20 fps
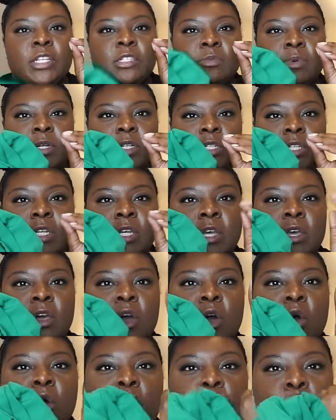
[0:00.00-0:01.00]
especially
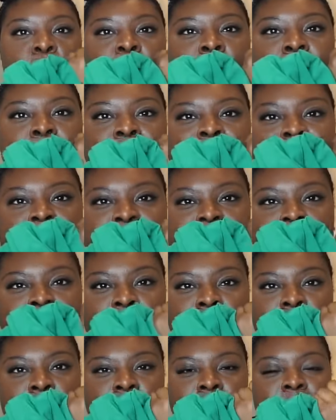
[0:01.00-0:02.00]
on my
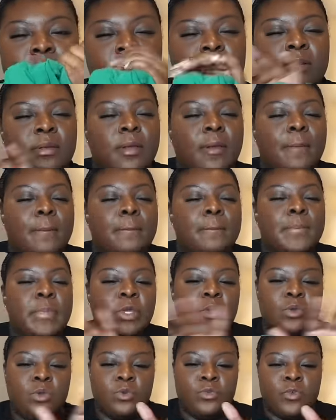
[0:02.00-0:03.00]
skin color.
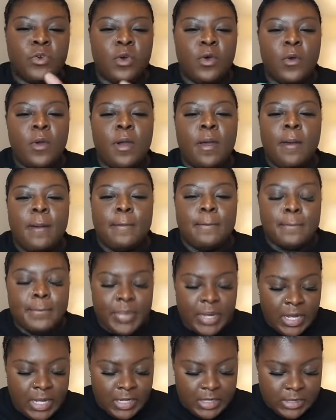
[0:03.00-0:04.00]
Beautiful.
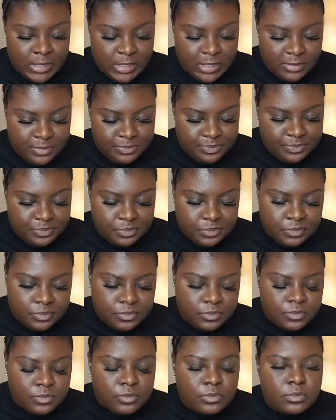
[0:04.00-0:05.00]
But
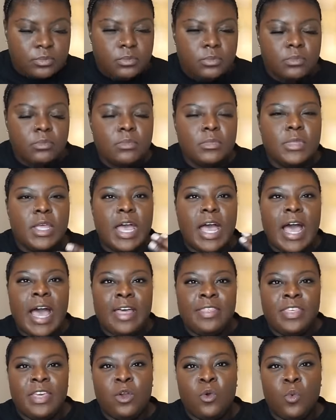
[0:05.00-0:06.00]

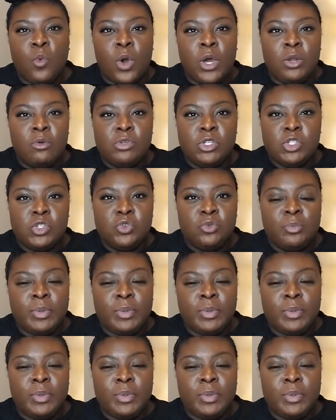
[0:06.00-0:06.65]
I think one, it was too